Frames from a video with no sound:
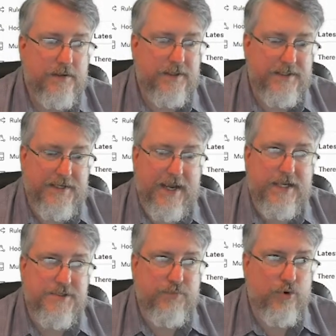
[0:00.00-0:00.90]
the
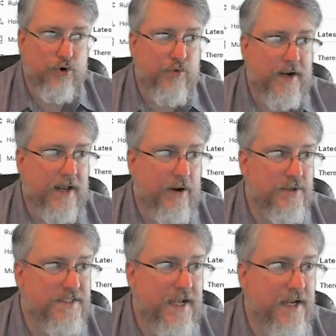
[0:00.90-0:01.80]
dashboard right now
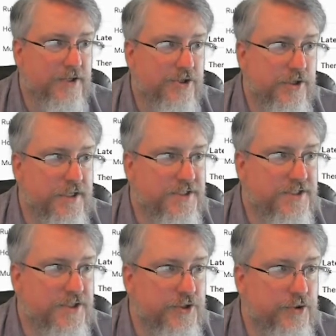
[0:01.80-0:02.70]
is actually
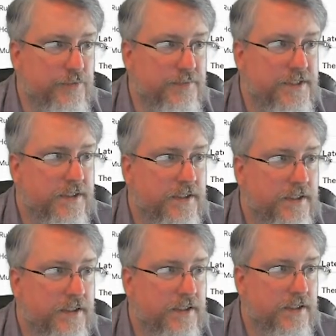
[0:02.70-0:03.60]
zoomed.
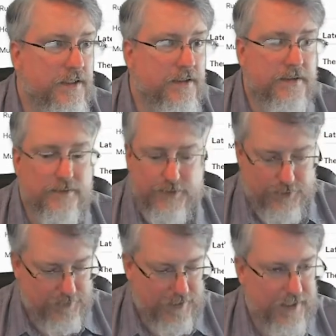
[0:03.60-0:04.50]

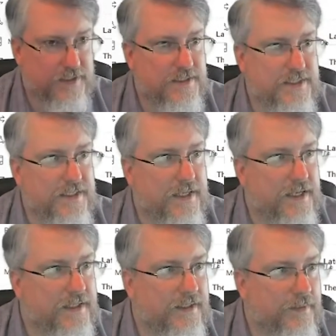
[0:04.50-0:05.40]
You can't see
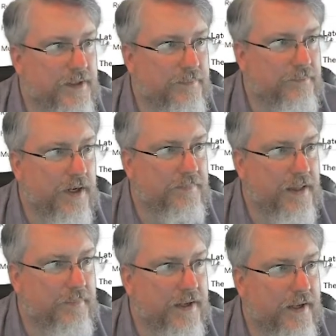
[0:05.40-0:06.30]
that. Let me pop
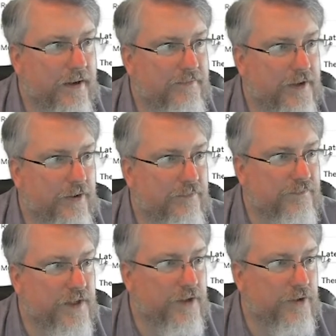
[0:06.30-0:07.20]
that back out. If I go to
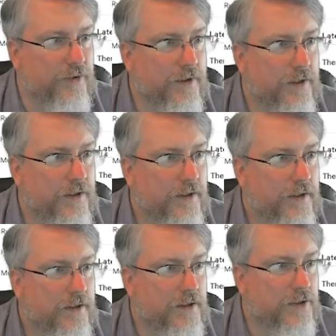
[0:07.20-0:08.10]
view,
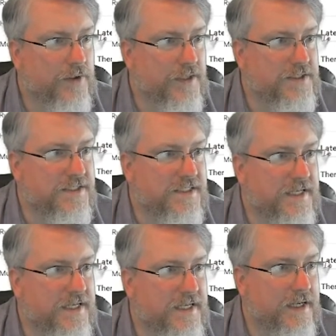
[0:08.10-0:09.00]
you can
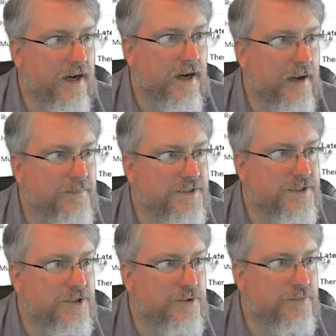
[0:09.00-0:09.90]
see I'm
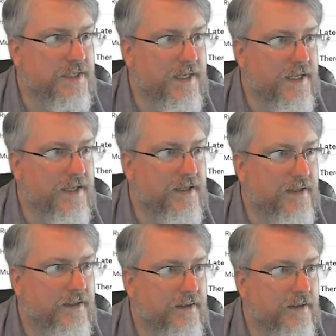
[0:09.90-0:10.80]
zoomed
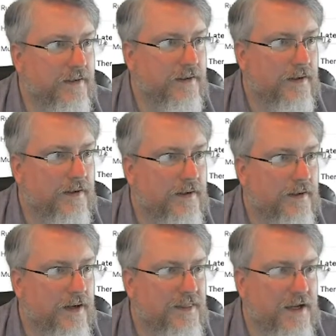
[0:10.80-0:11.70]
in,
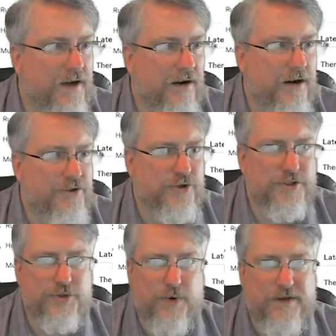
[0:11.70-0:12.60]
I think
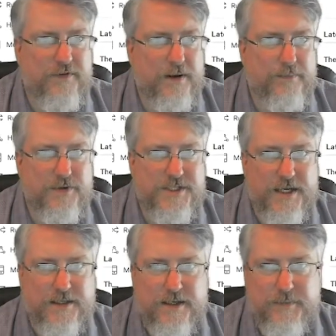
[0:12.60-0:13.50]
125%.
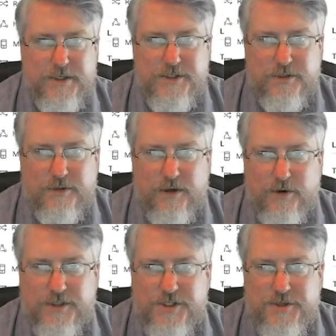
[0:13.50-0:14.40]
I'm not sure.
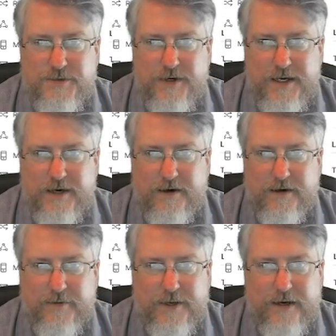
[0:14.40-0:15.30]
Oh, it shows it right here.
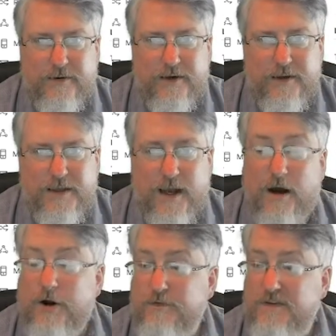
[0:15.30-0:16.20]
Here we go. Yeah,
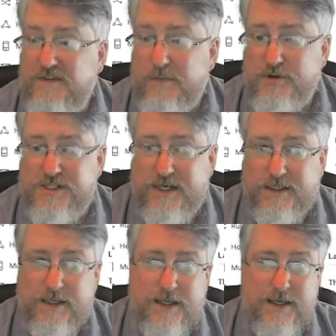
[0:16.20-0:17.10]
150%.
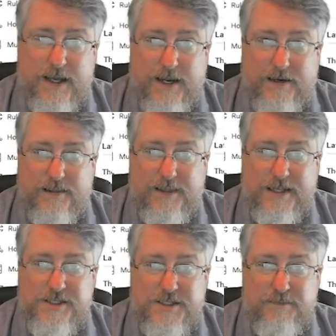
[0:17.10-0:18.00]
And
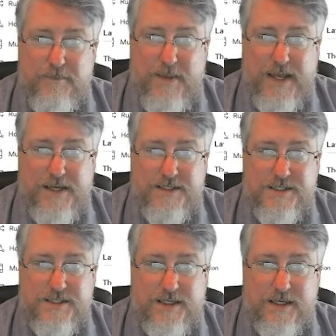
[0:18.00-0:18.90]
that just
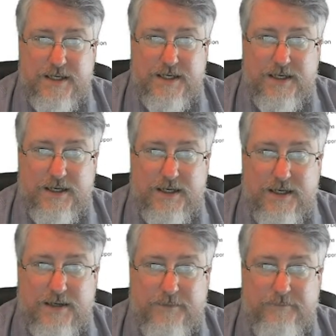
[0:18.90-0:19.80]
makes
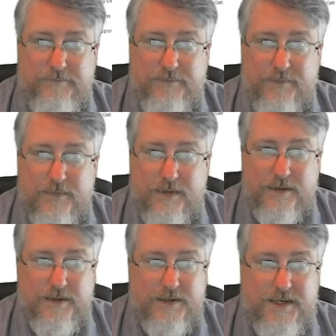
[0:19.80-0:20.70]
the
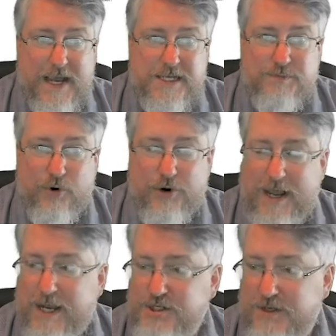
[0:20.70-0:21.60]
dashboard
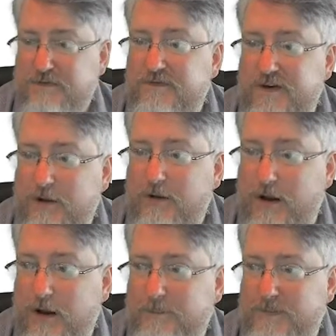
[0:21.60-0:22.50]
actually fill
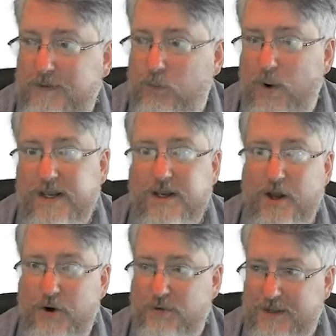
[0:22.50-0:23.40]
up the
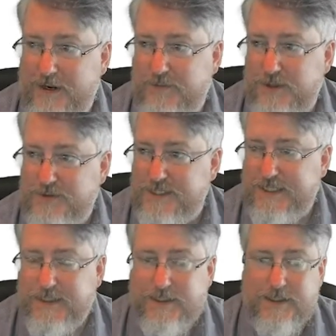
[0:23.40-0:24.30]
window that I'm
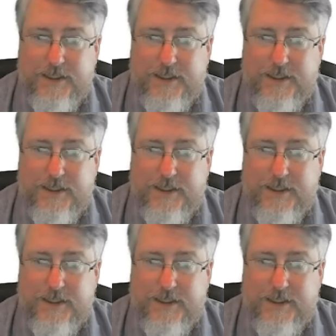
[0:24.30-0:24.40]
using